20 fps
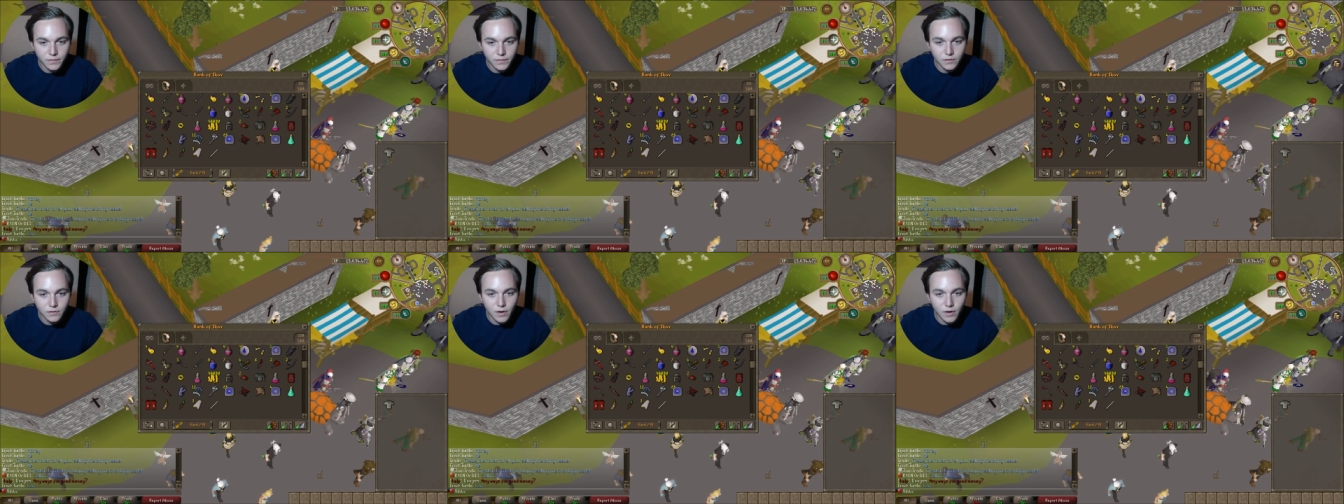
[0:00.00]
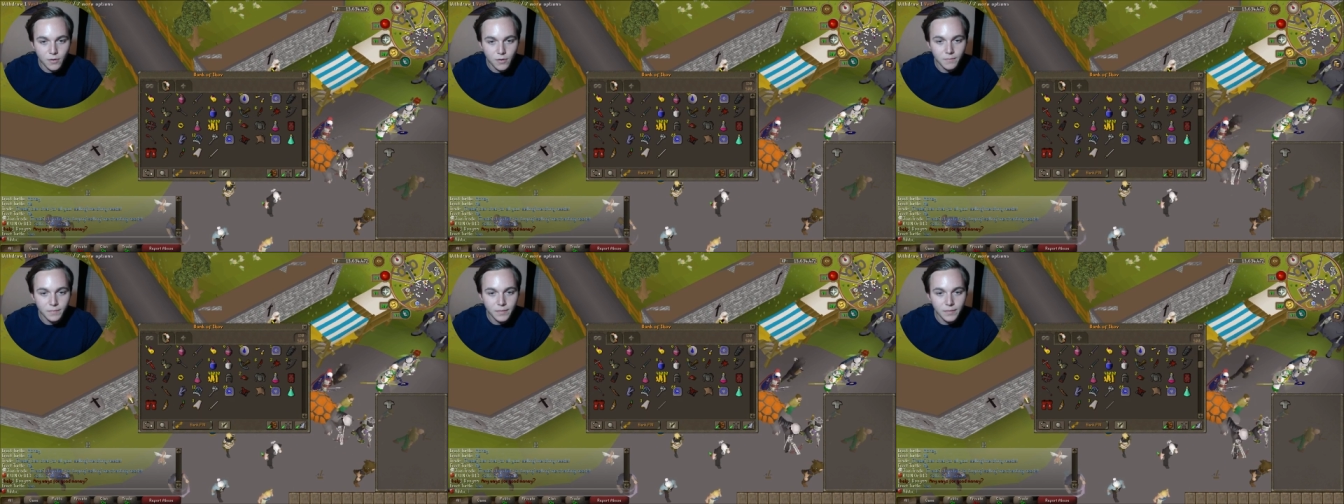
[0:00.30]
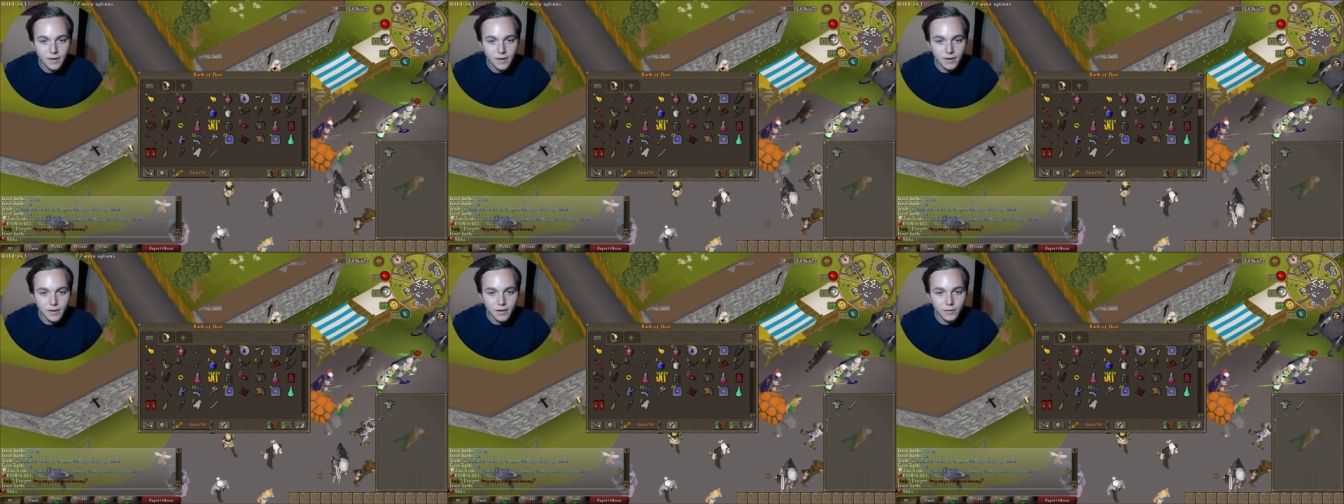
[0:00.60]
So,
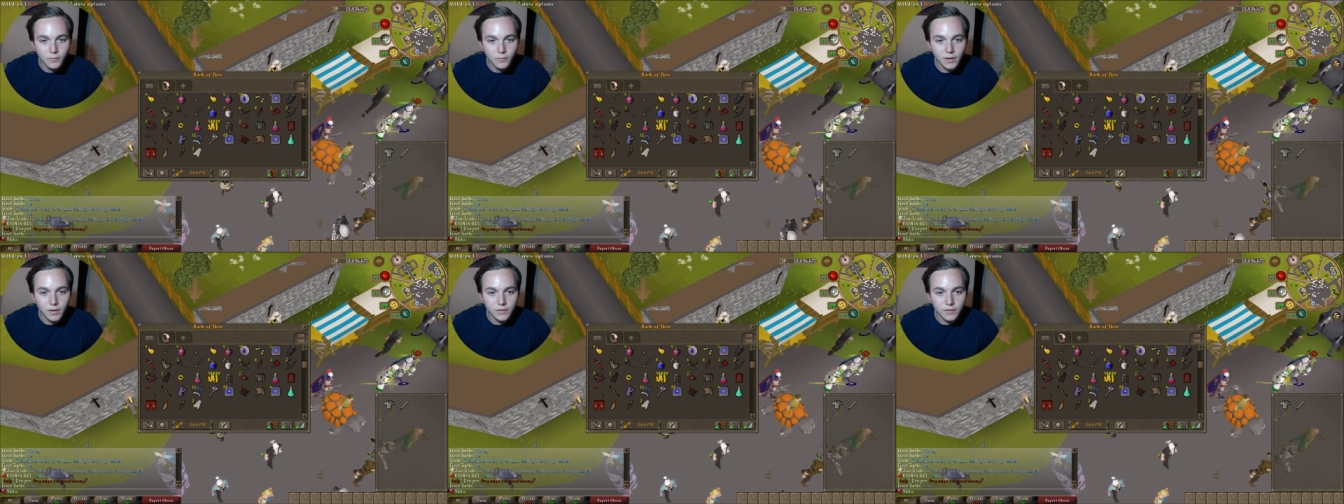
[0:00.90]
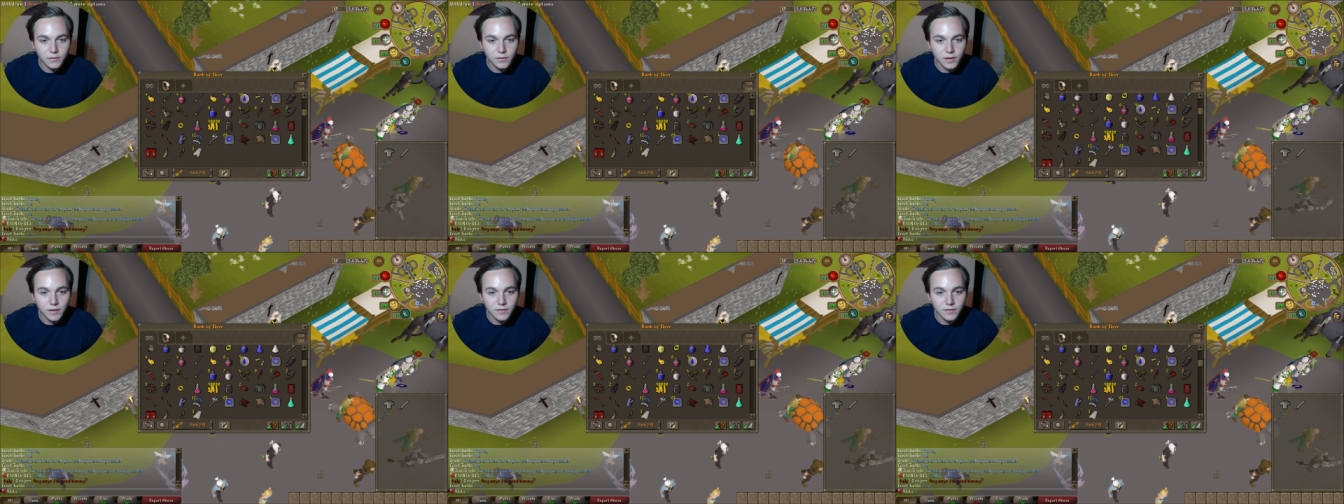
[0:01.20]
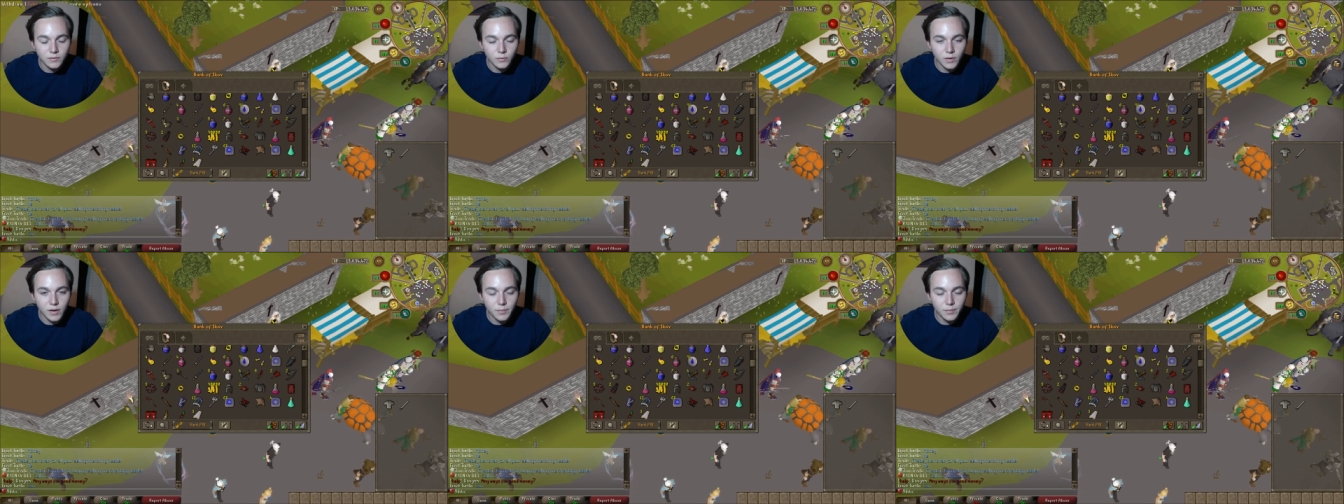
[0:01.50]
we also
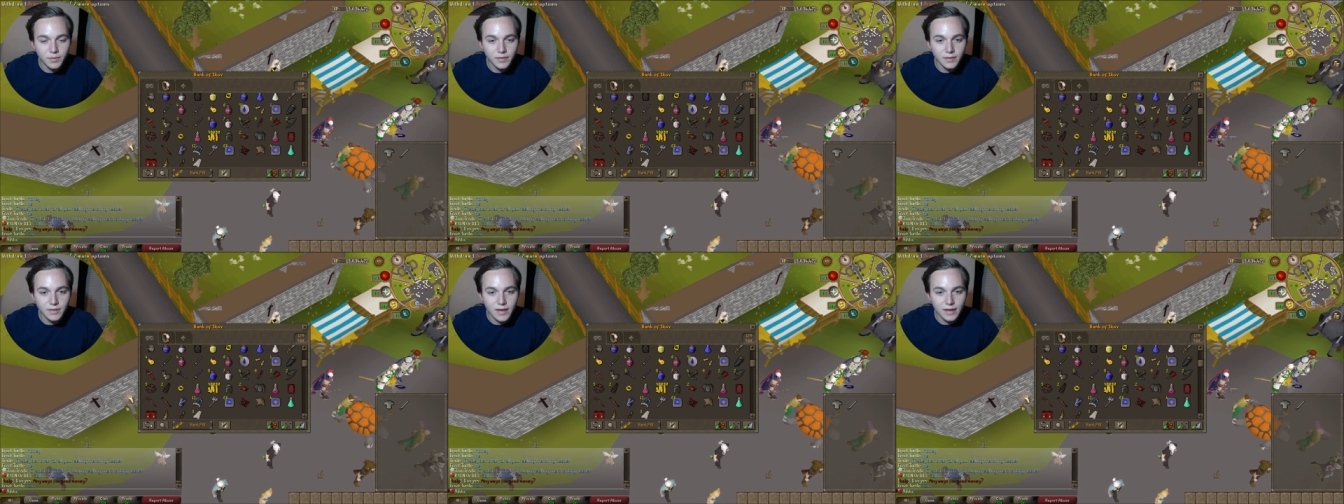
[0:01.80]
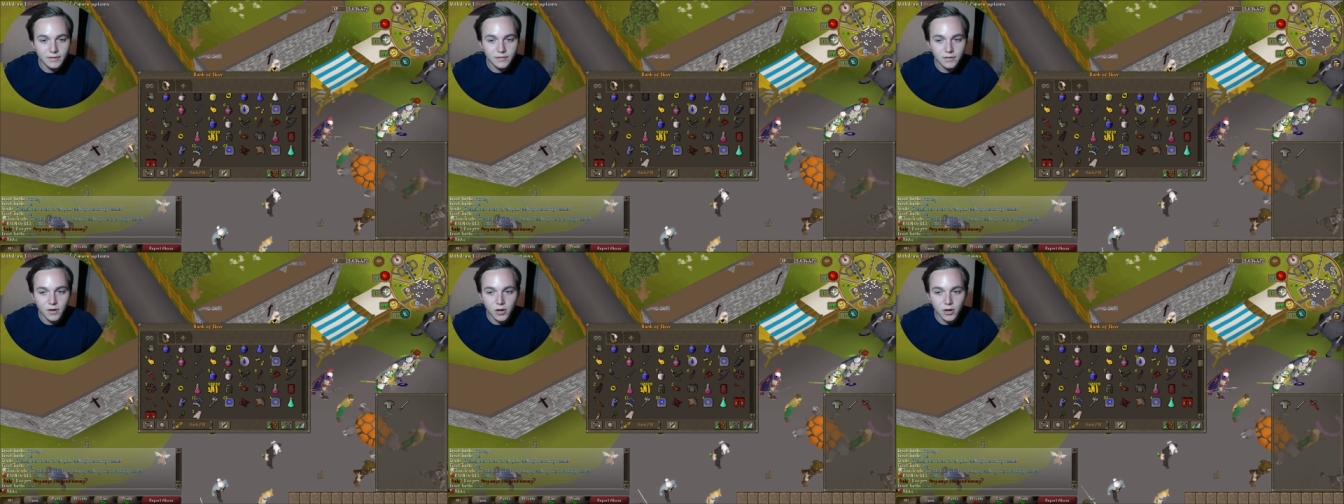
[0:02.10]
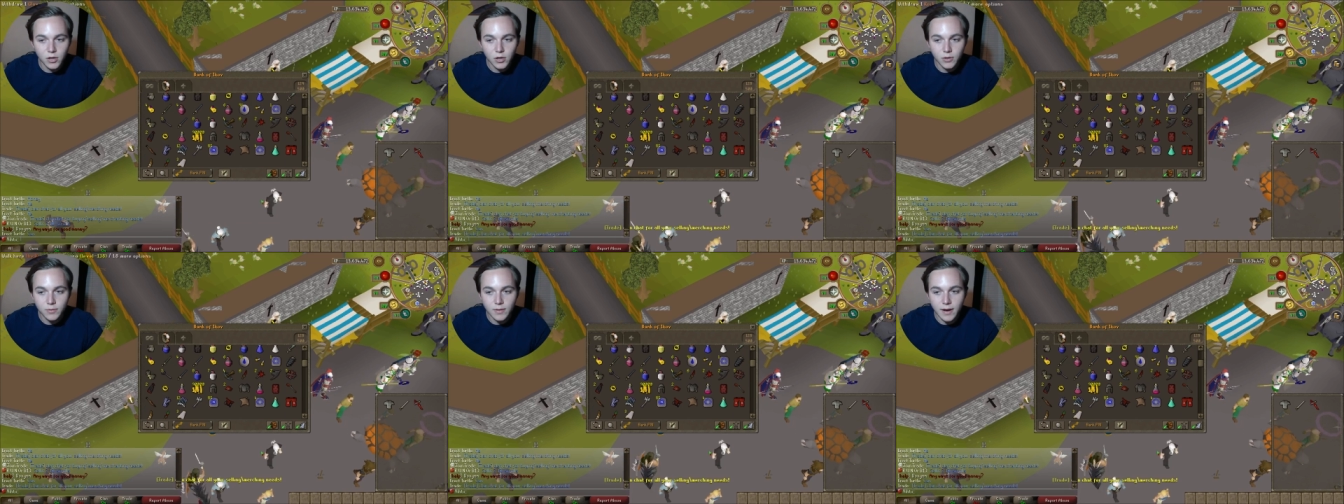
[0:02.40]
lost the whip. That's
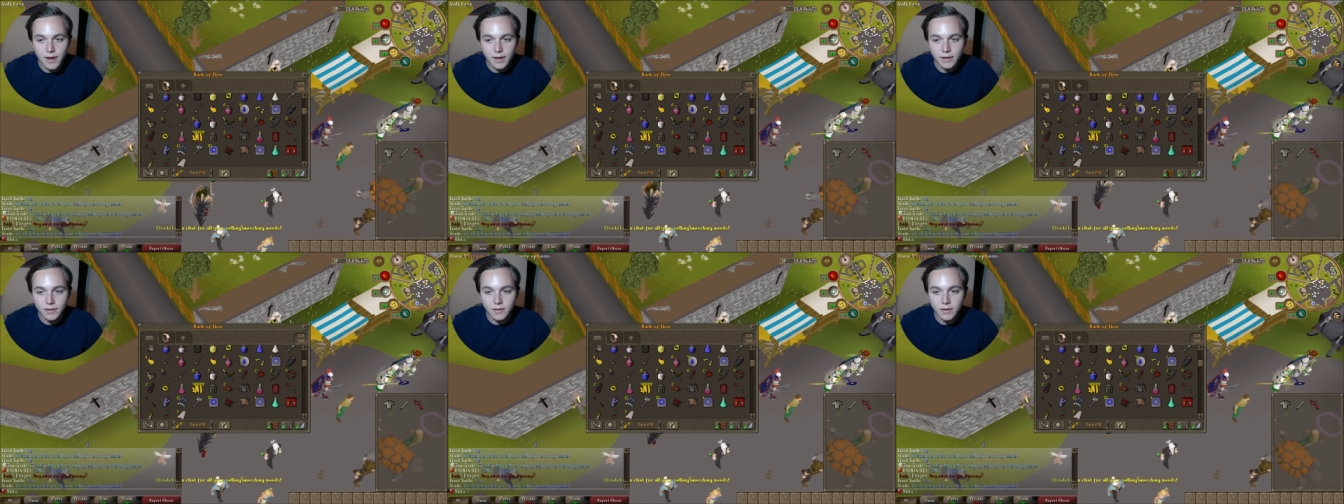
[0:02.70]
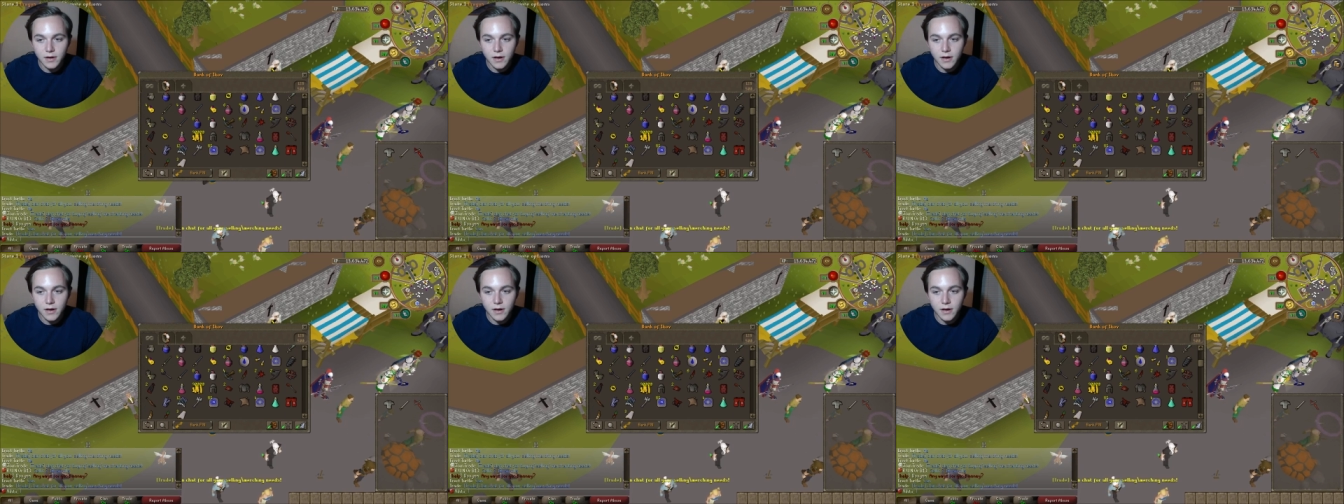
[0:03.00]
all alright.